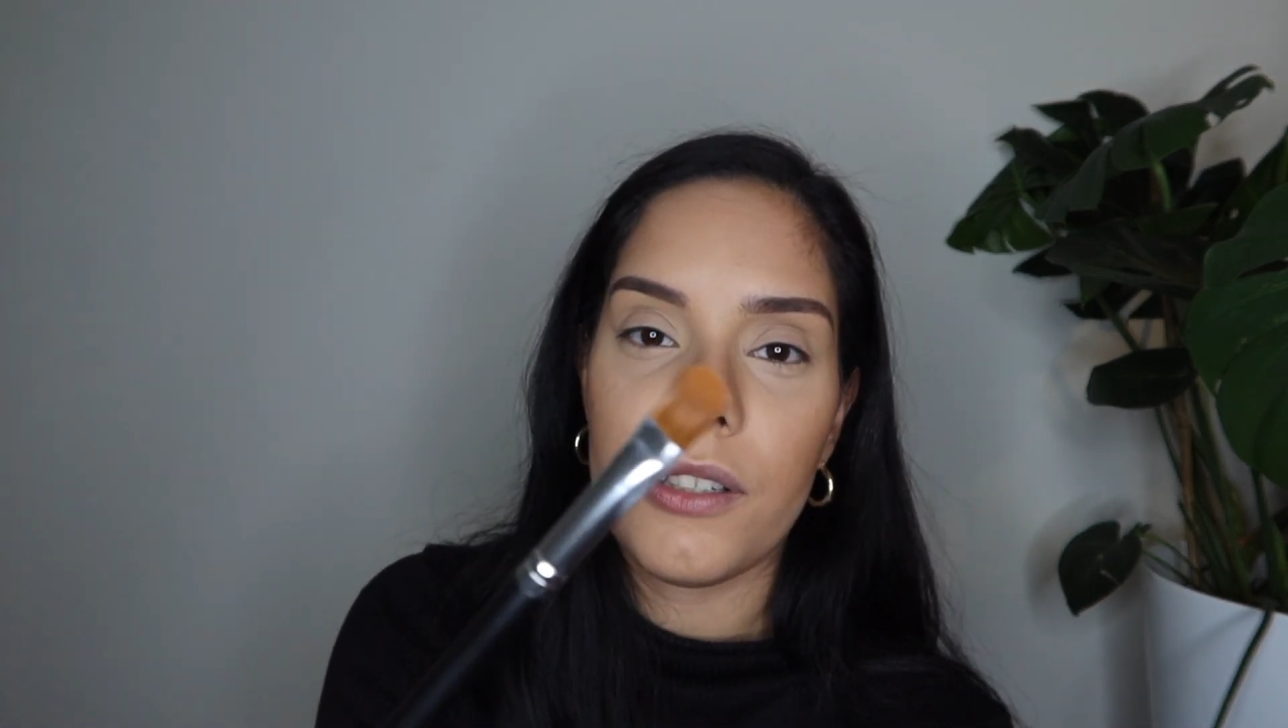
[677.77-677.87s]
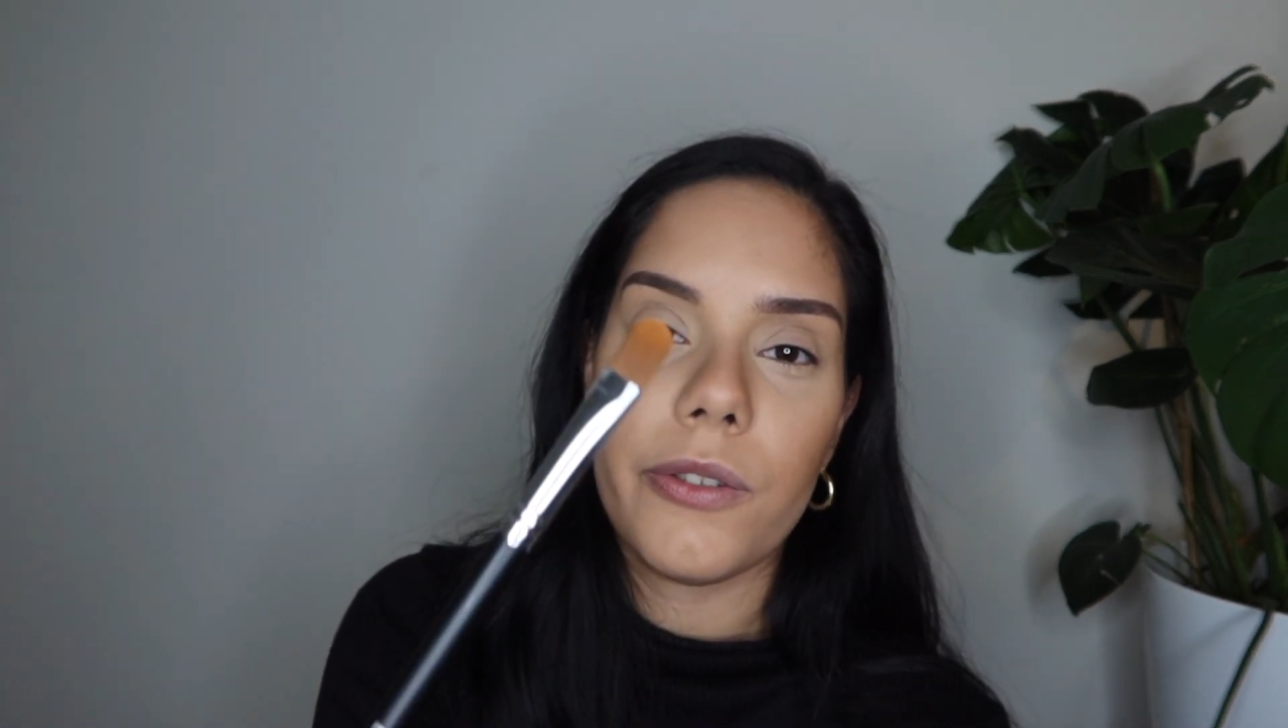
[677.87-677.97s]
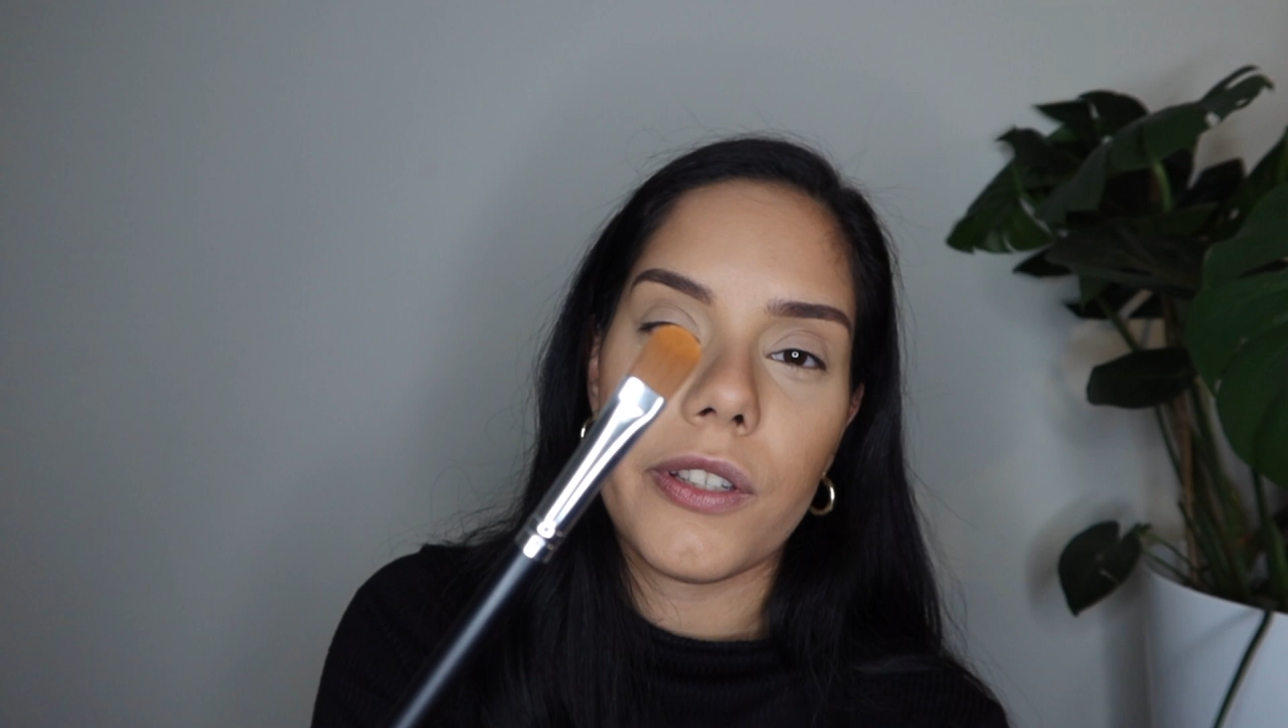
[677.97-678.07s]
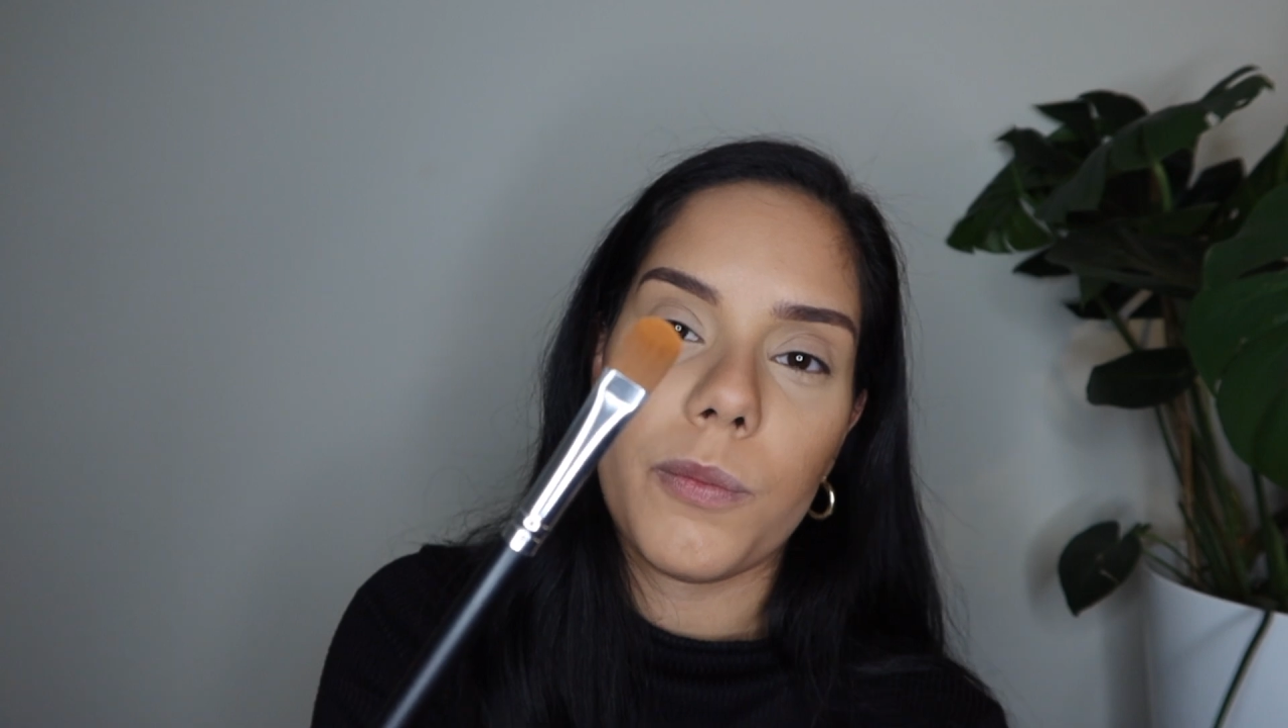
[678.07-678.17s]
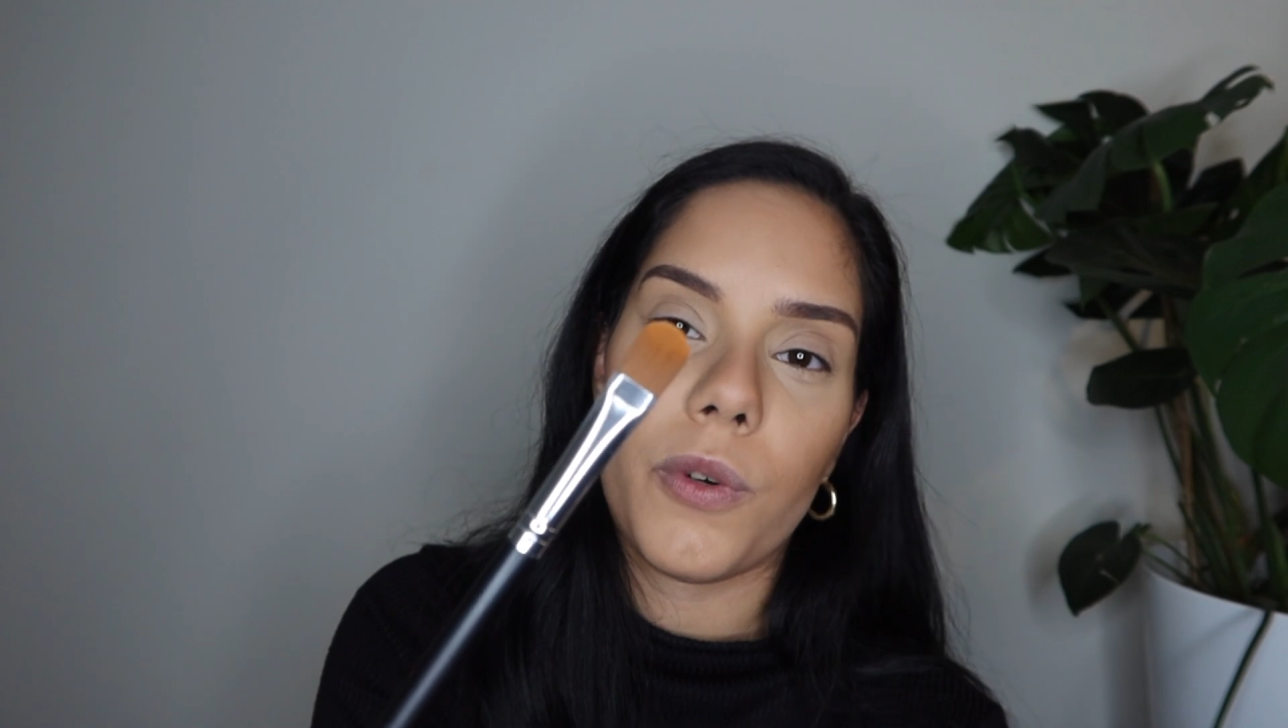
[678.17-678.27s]

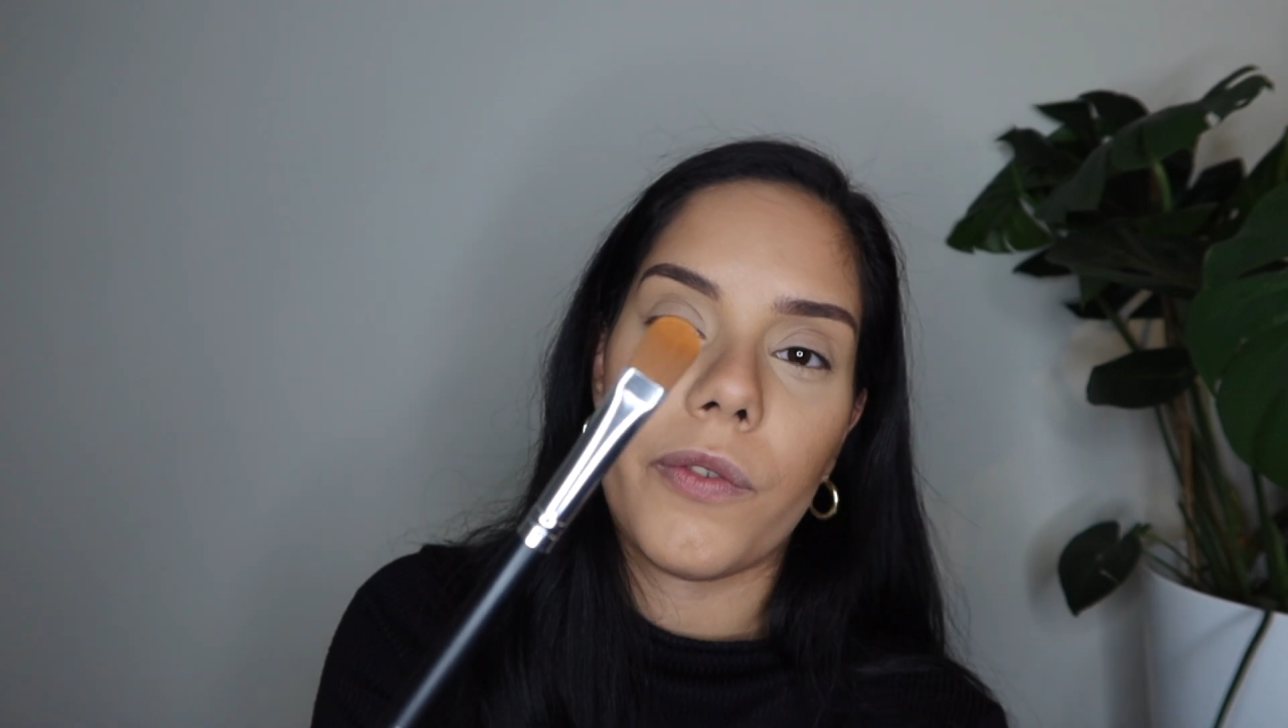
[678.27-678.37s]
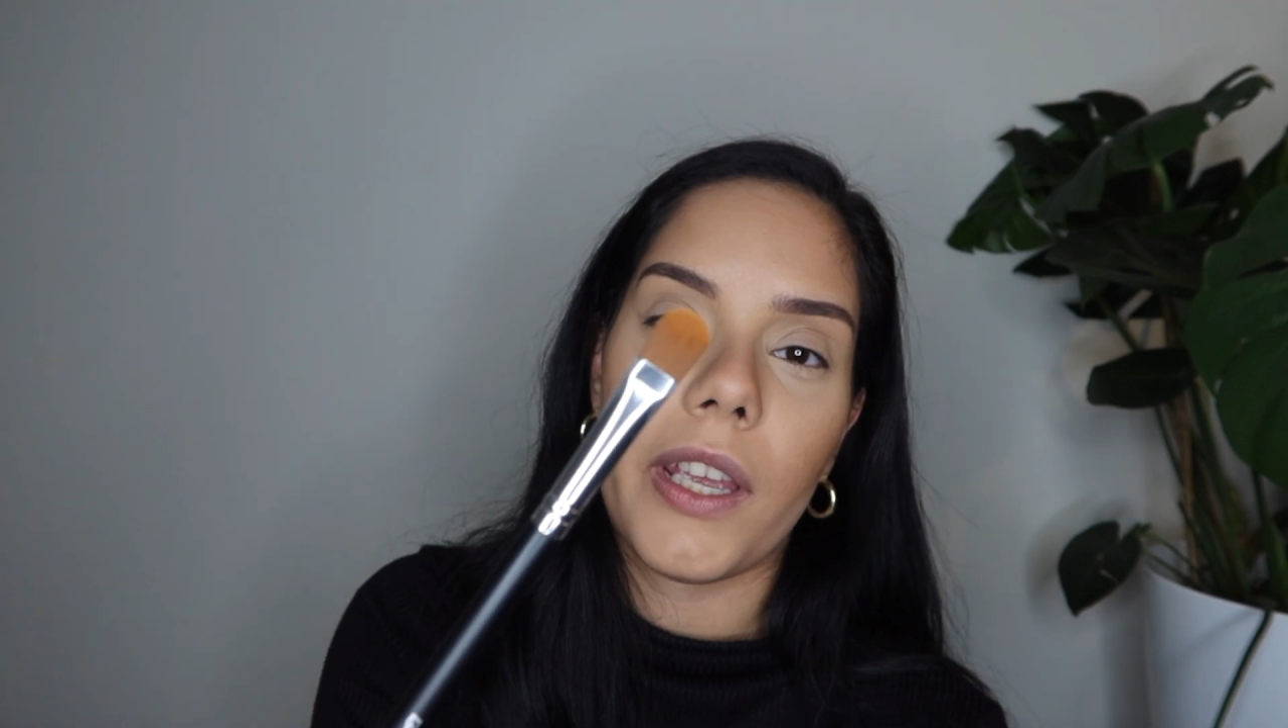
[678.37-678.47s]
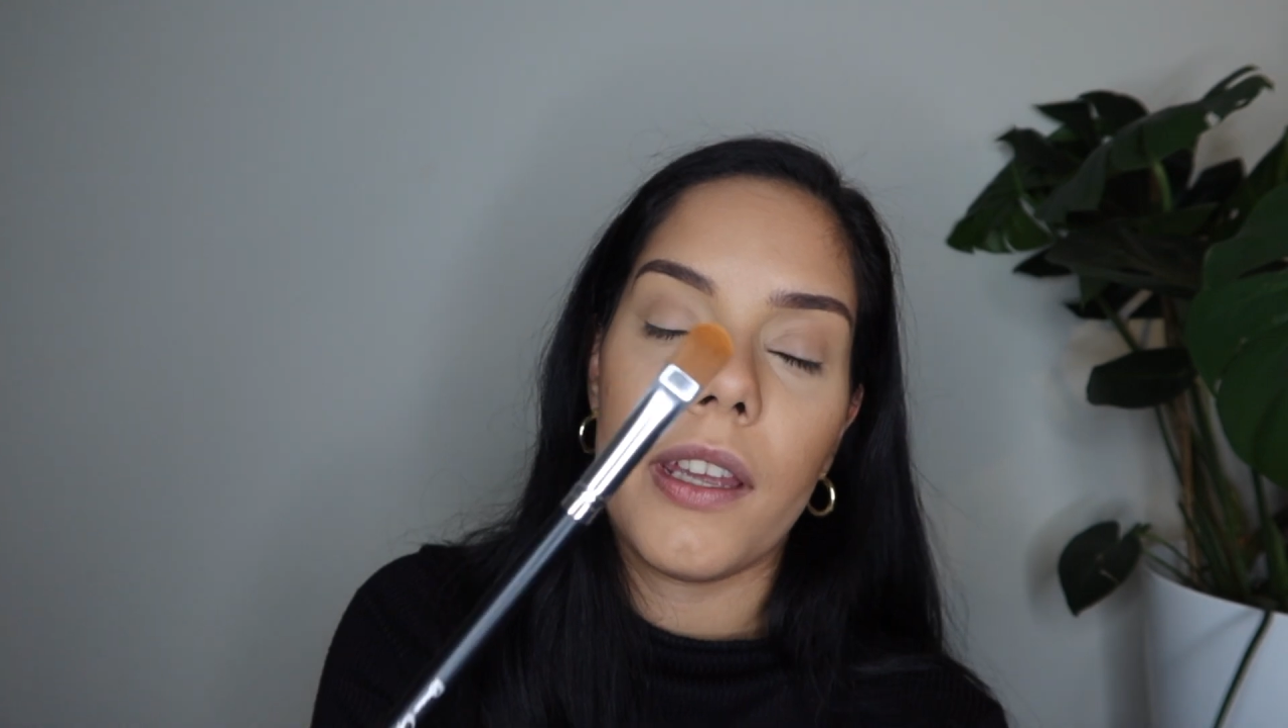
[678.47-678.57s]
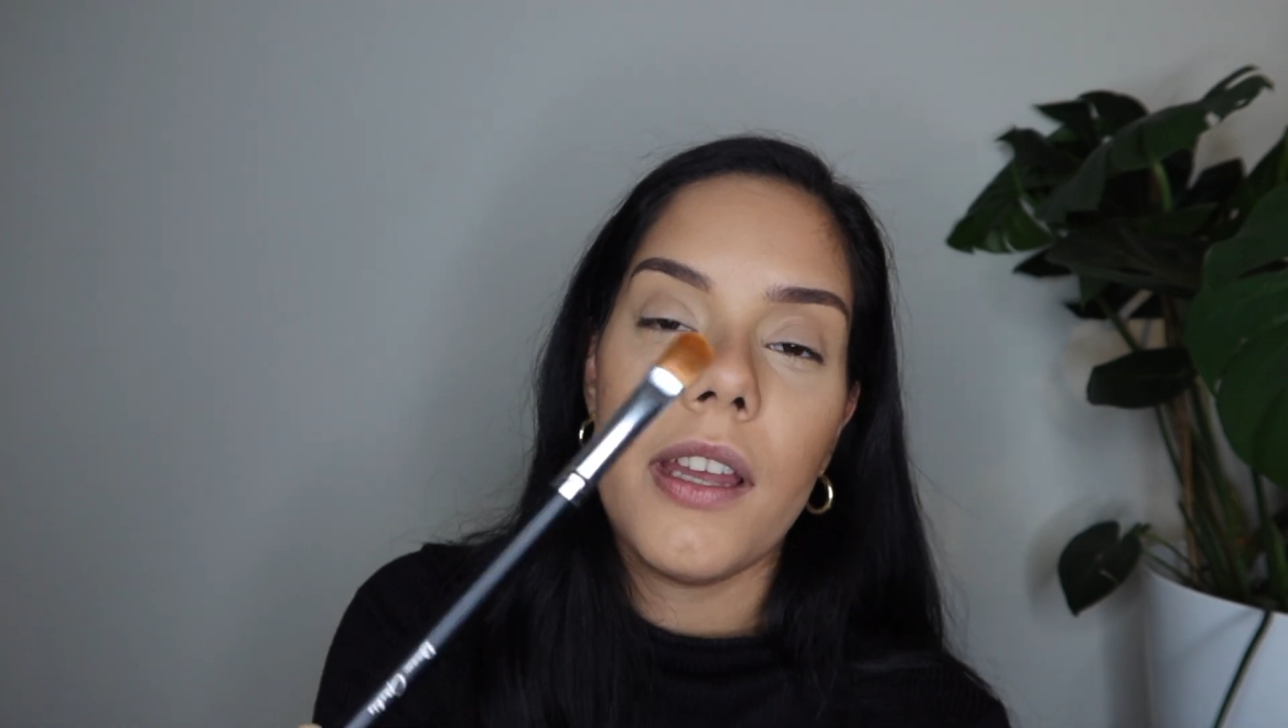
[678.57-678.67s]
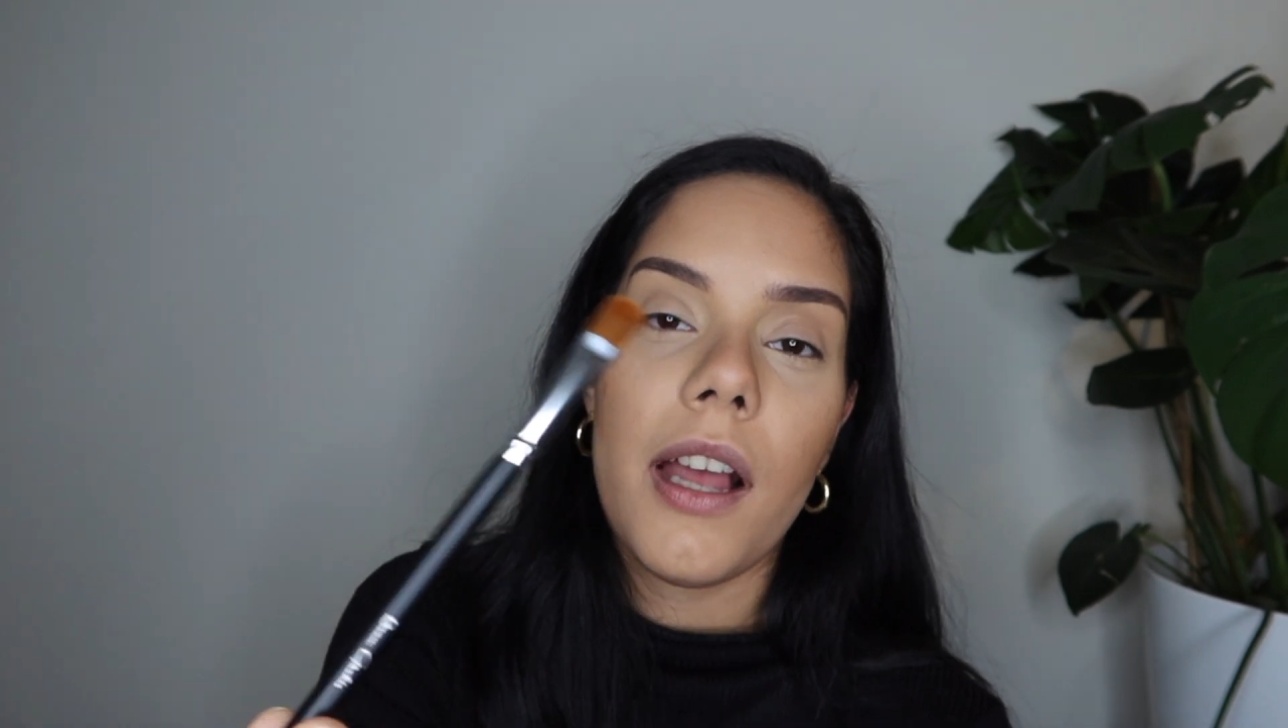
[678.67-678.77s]
uses more of like